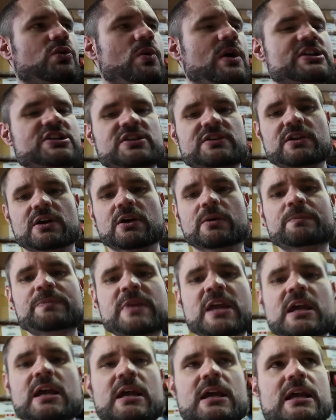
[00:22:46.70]
question though,
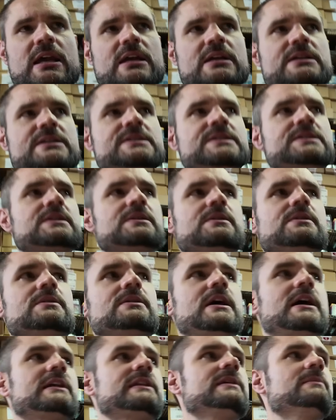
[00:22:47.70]
is
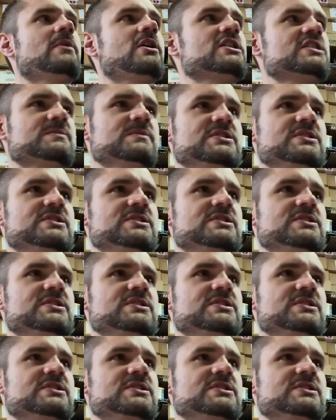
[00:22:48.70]
like the March